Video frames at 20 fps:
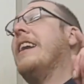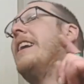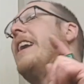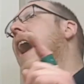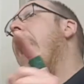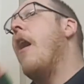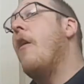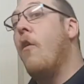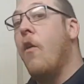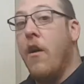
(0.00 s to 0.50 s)

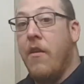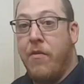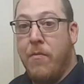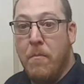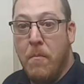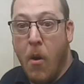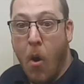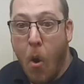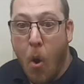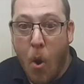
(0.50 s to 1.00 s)

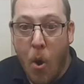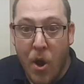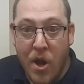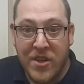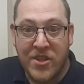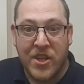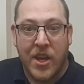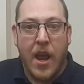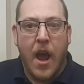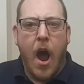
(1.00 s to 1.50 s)
Gareth
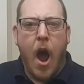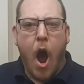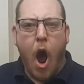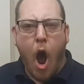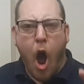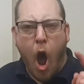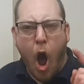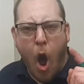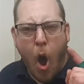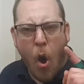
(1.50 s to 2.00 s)
Moores,
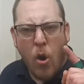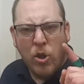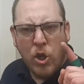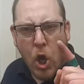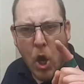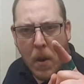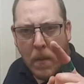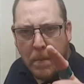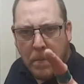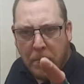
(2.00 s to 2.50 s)
all
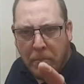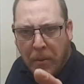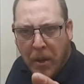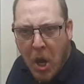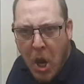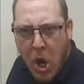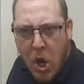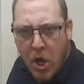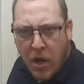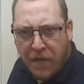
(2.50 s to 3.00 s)
you
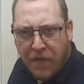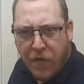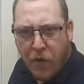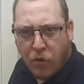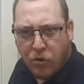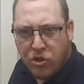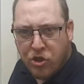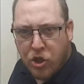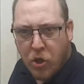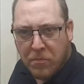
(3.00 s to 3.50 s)

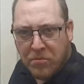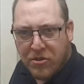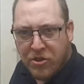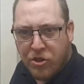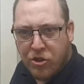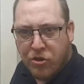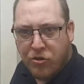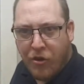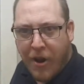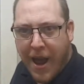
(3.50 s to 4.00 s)
beautiful
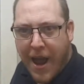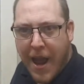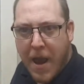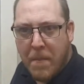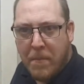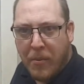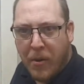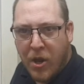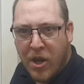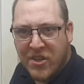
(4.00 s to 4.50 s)

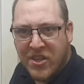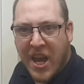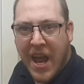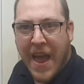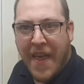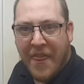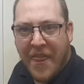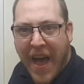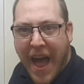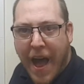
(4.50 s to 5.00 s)
subscribers.
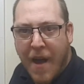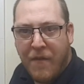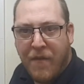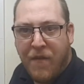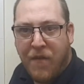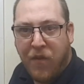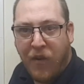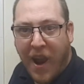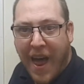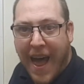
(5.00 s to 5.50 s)
That
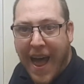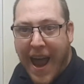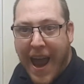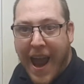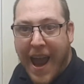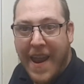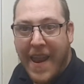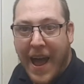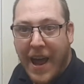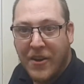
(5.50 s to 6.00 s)

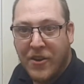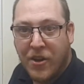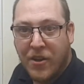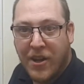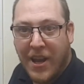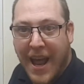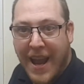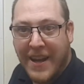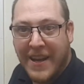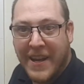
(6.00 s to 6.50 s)
flyer that
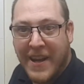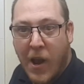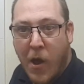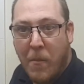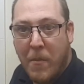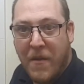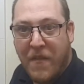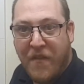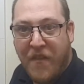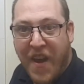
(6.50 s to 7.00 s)
just landed
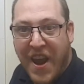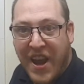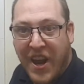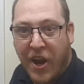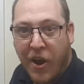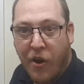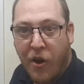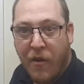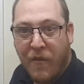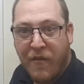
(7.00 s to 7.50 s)
on my
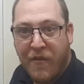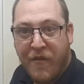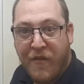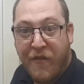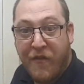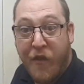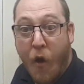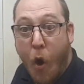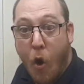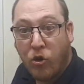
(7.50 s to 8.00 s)
finger and
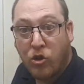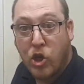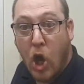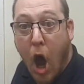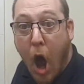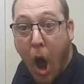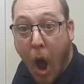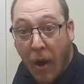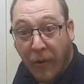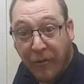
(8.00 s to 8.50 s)
fucked
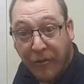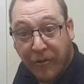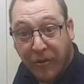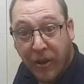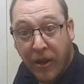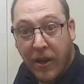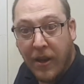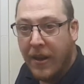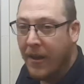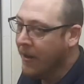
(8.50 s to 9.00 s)

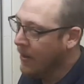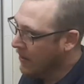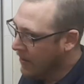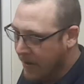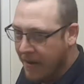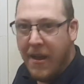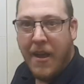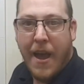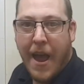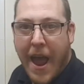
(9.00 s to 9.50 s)
off.
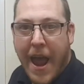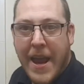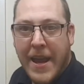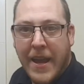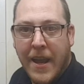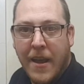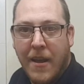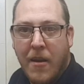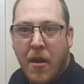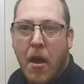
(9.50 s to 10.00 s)

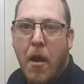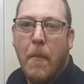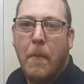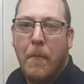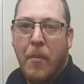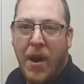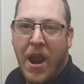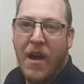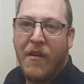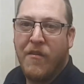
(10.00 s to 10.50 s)
Hey,
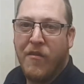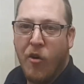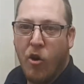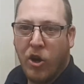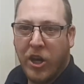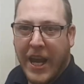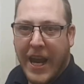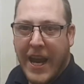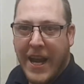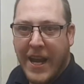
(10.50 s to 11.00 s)
but I
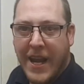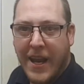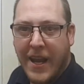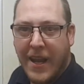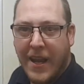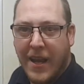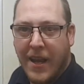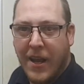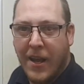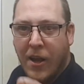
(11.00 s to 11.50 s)
fucking
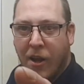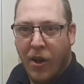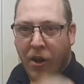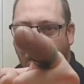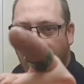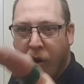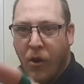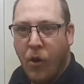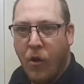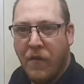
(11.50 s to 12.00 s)

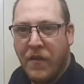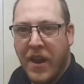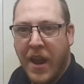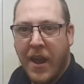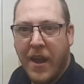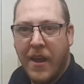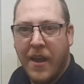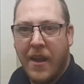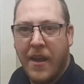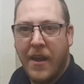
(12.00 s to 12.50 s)
love
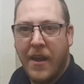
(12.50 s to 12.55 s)
you.